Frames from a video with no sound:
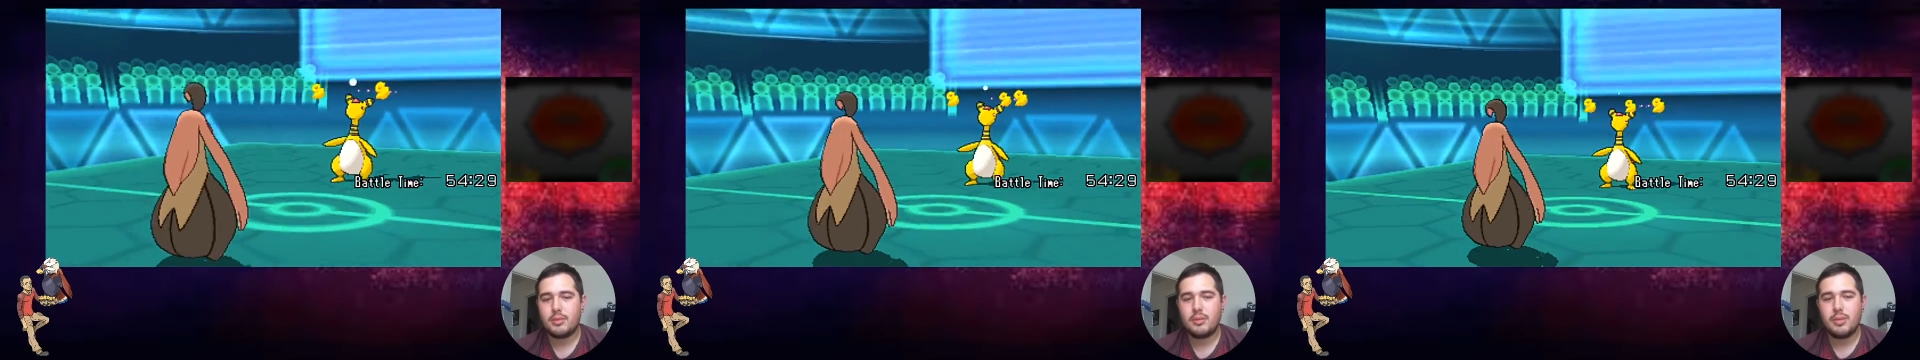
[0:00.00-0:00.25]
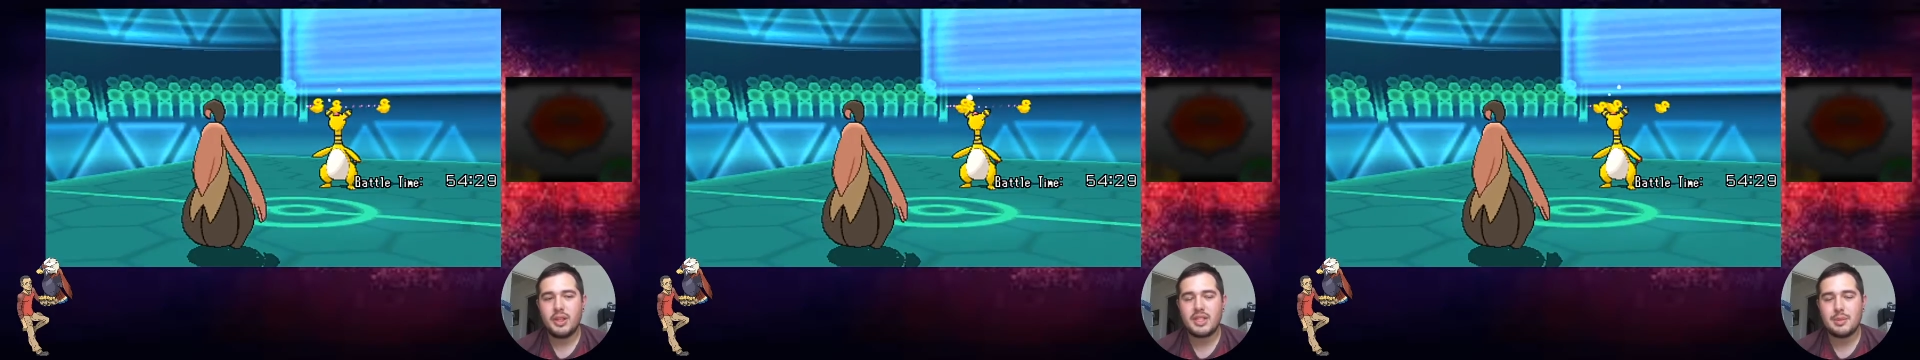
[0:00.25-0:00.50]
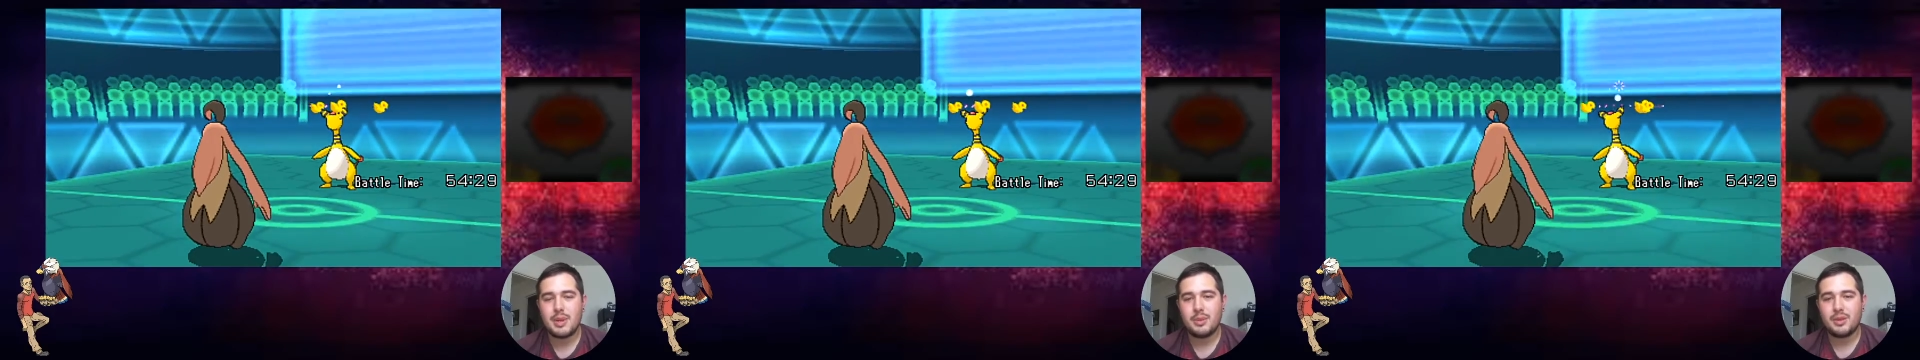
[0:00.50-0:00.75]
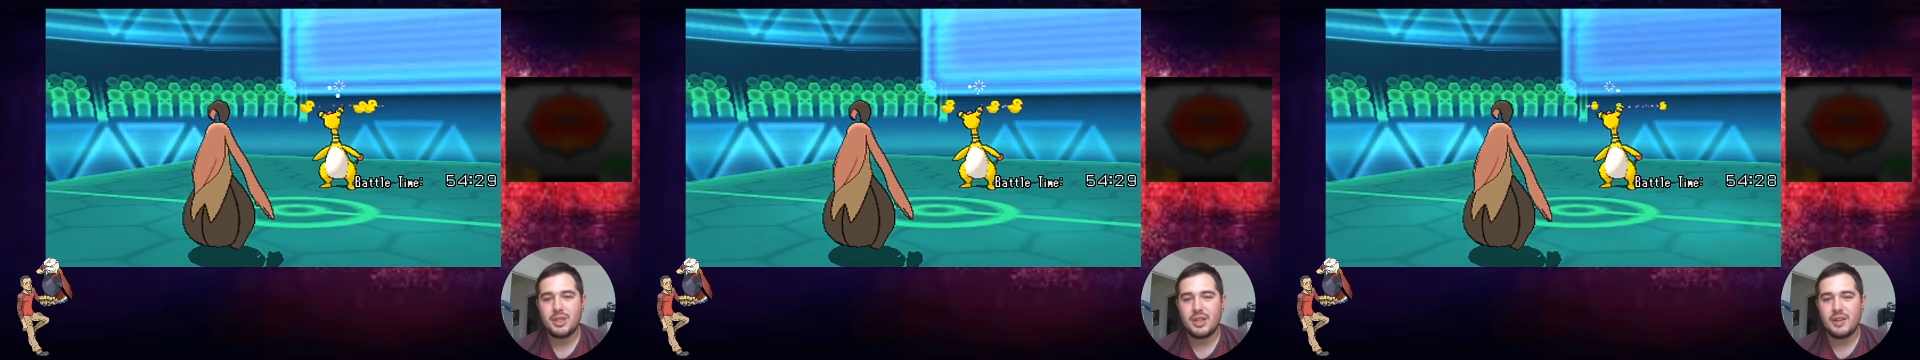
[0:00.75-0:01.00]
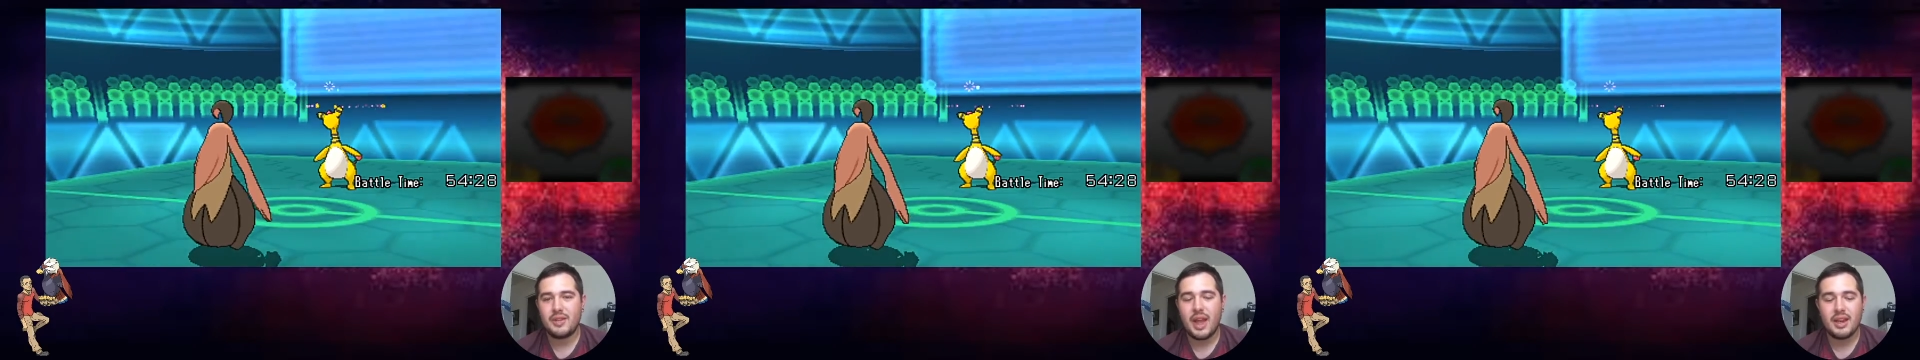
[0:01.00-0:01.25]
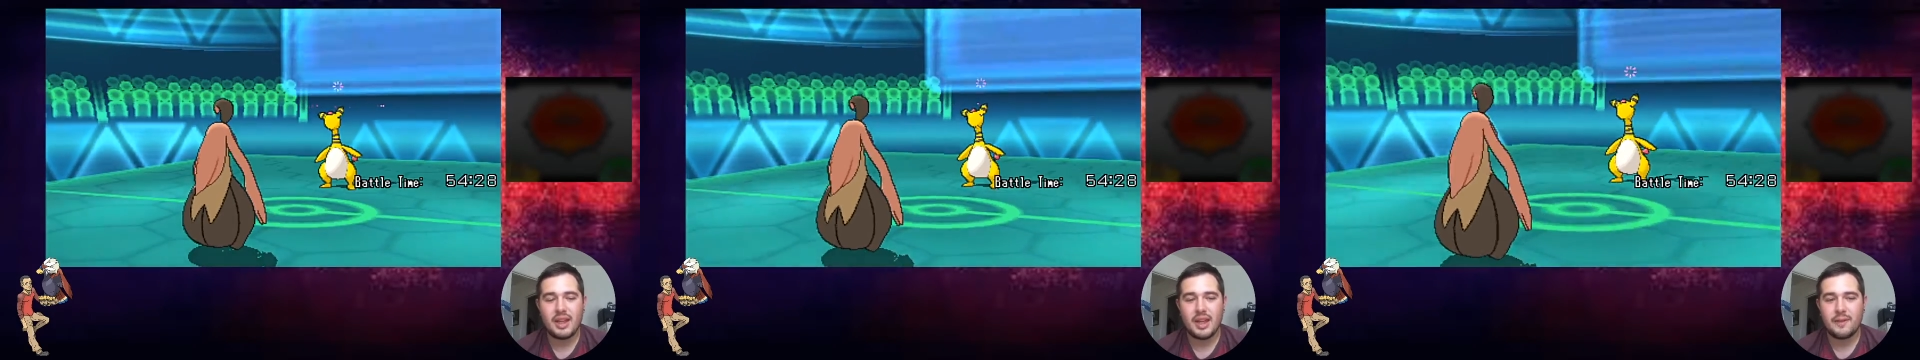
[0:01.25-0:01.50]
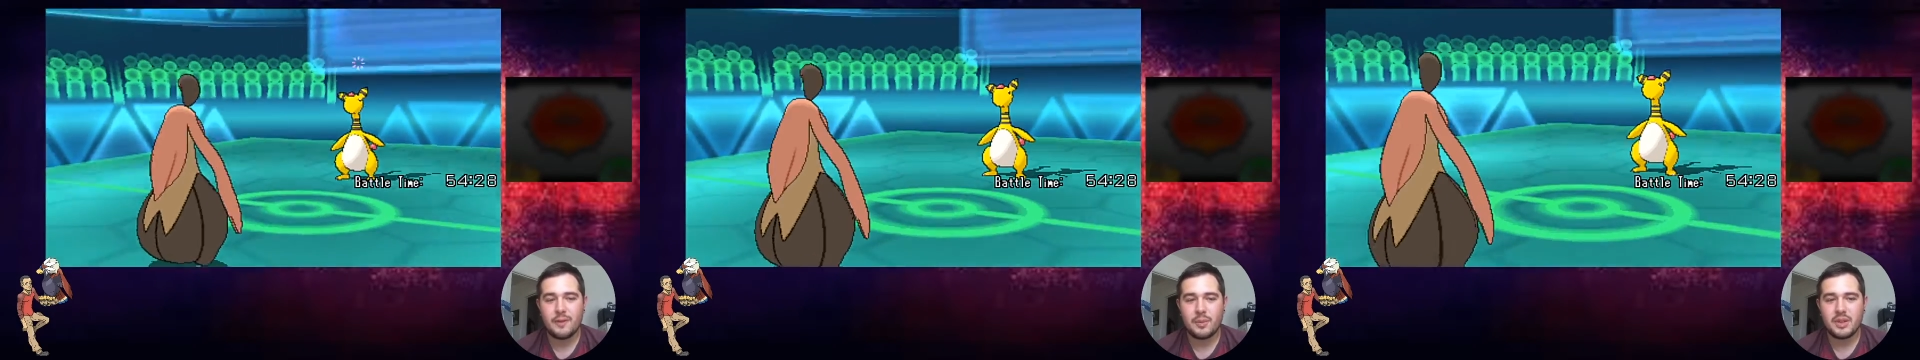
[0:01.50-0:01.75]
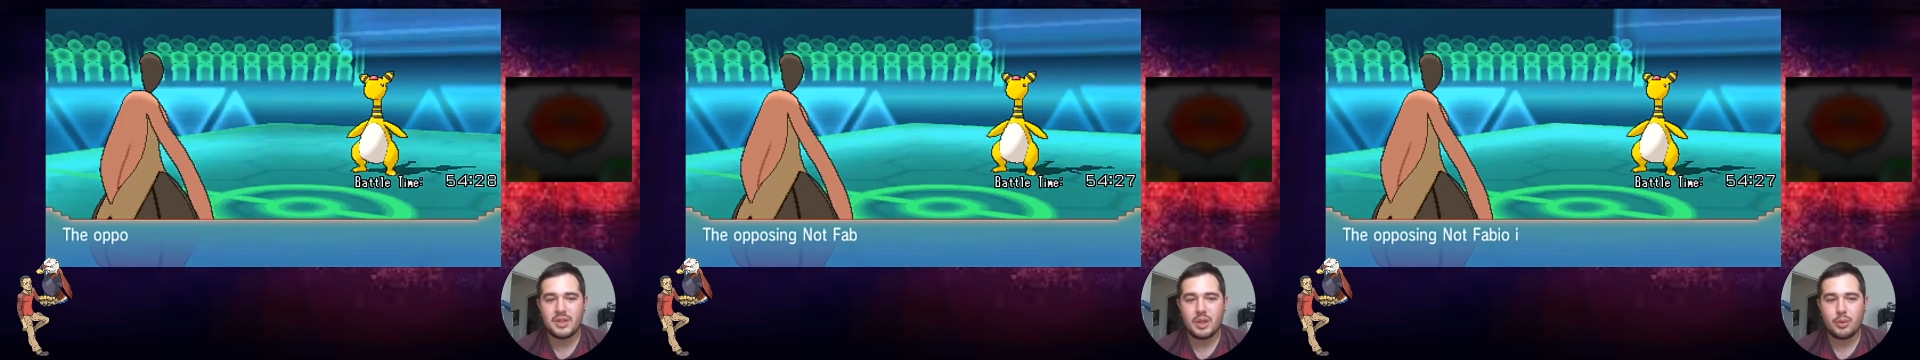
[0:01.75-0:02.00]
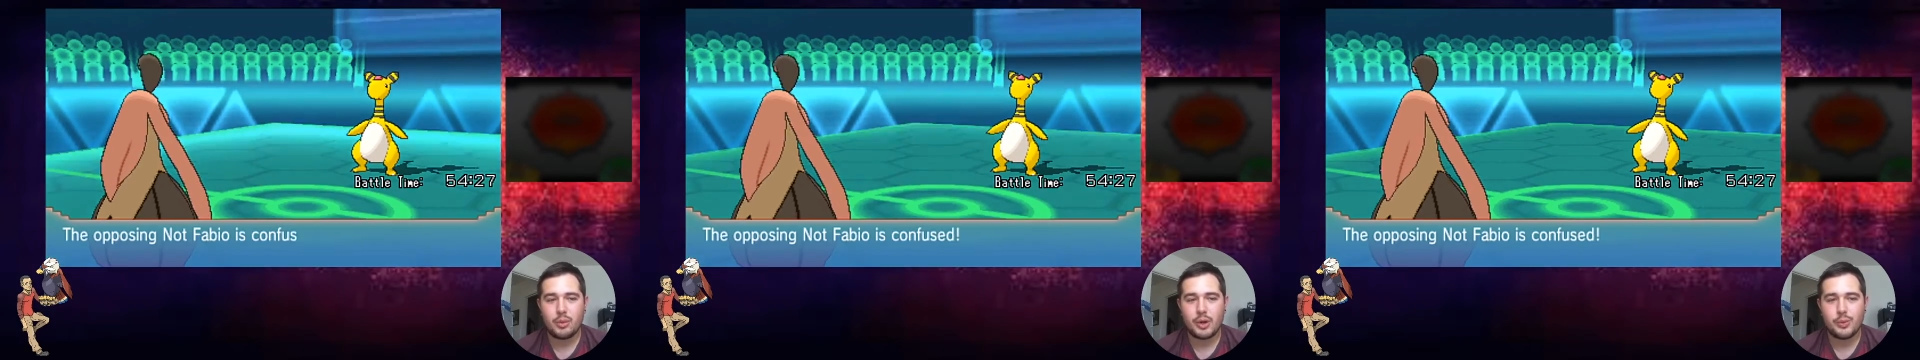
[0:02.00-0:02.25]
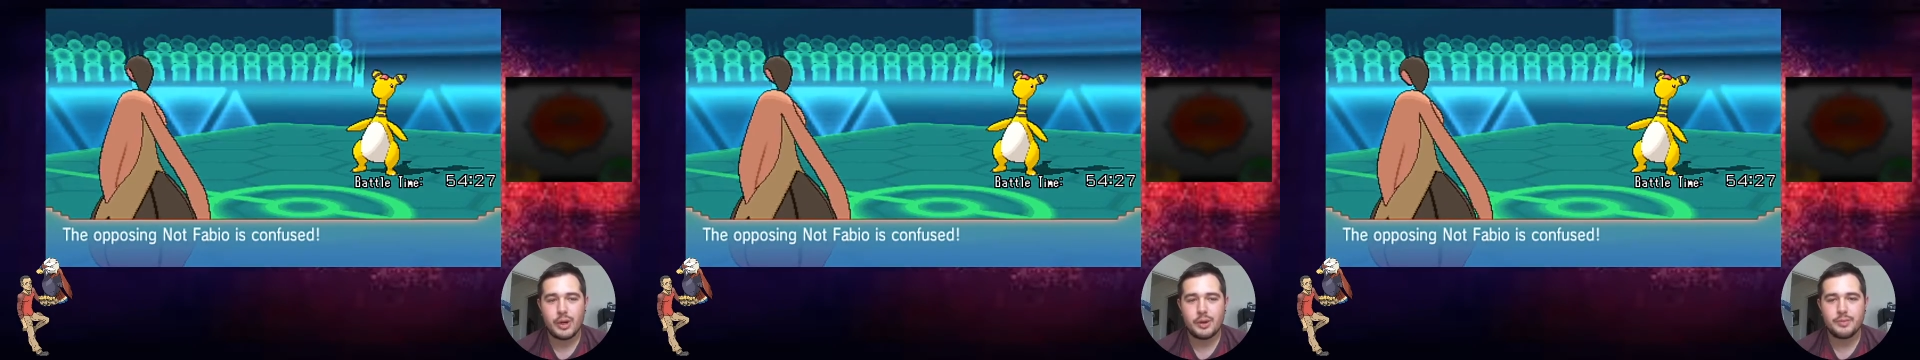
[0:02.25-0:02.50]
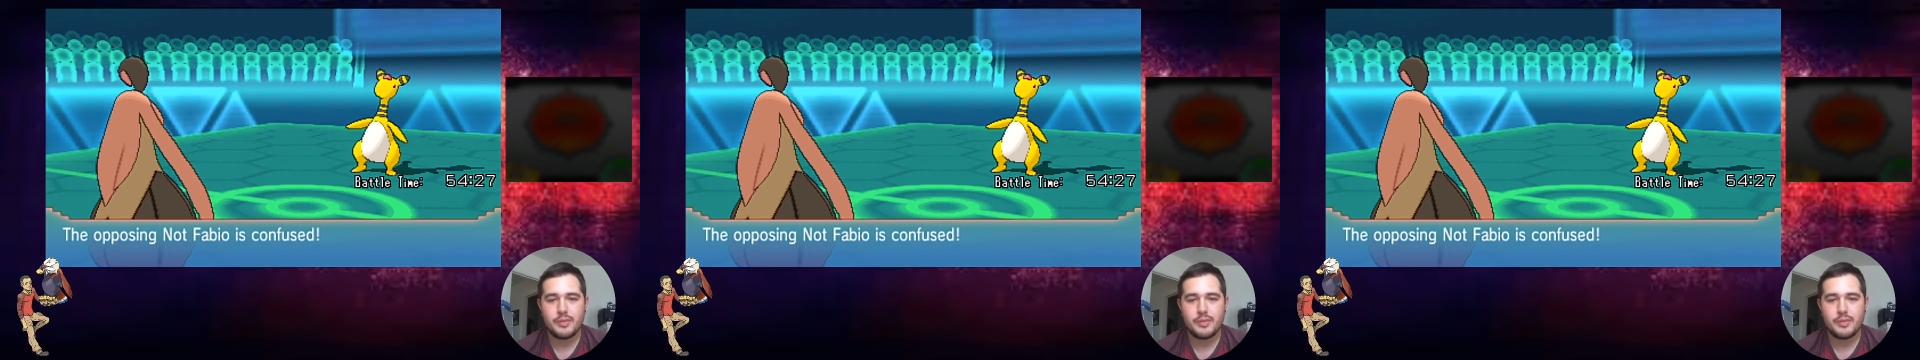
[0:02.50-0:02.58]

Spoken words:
Plus I'm able to live any hit from this thing pretty well.